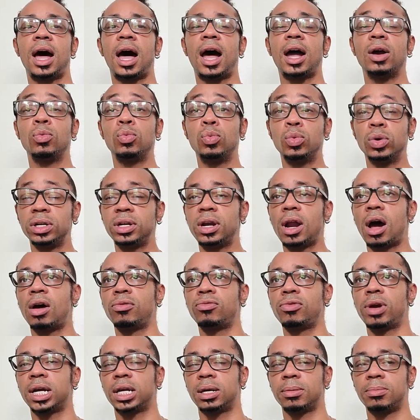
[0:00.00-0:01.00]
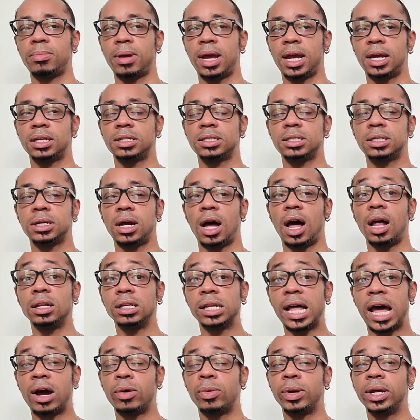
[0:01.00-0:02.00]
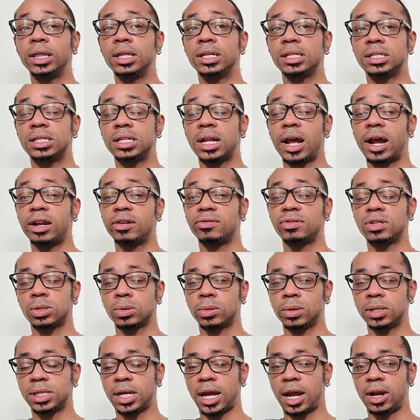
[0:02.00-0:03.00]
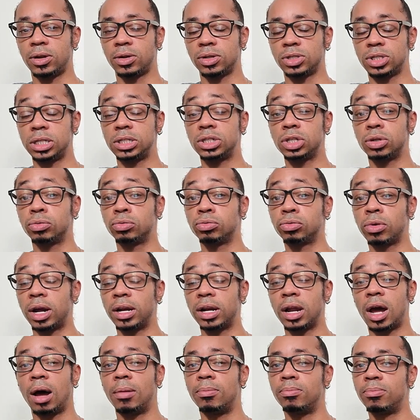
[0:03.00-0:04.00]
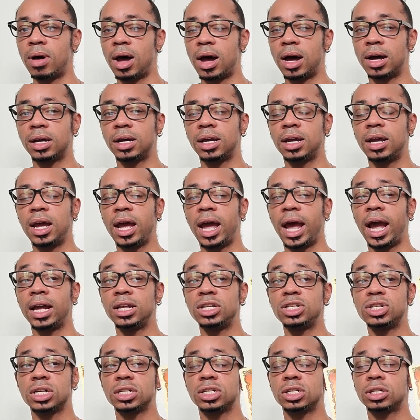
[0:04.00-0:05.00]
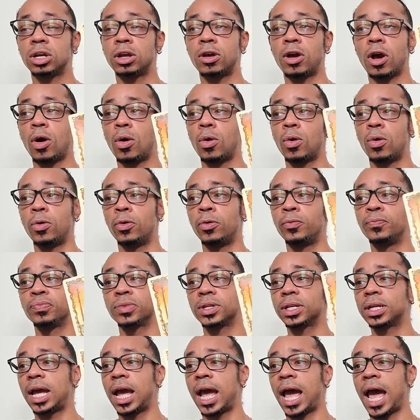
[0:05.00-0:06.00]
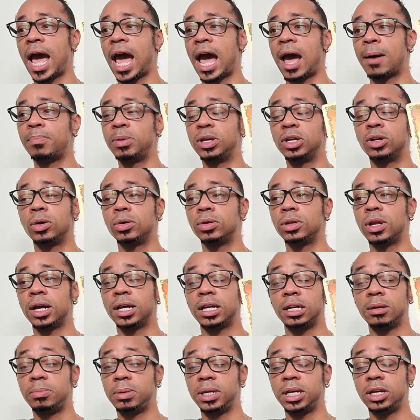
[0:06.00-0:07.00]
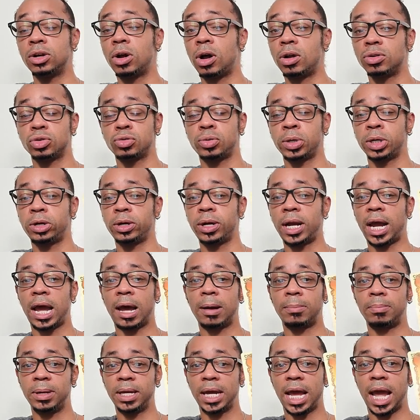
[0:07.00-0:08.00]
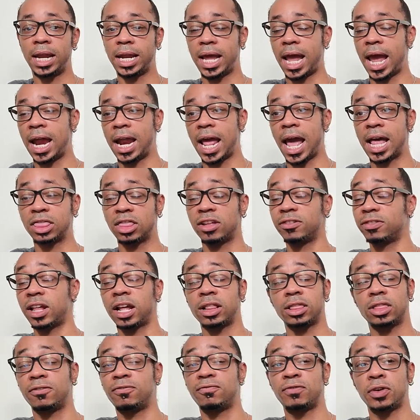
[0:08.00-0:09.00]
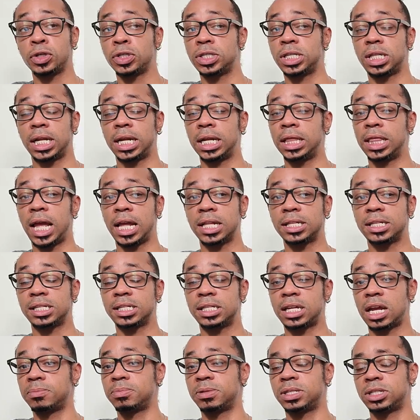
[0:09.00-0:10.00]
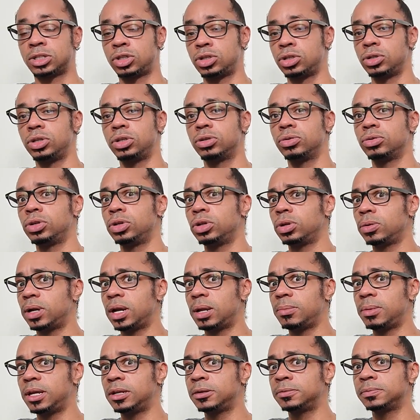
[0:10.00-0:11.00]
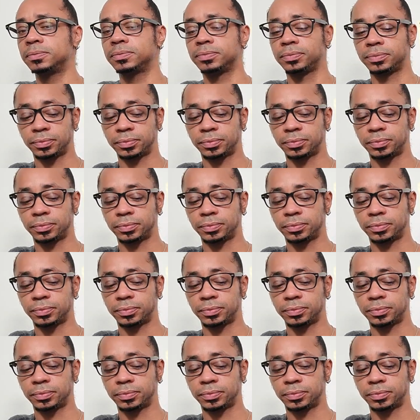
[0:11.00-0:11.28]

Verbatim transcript: I would not recommend allowing this Knight of Swords energy to run amok and just go happy-go-lucky, being all trigger happy at the first thing that steps to you. You know what I mean?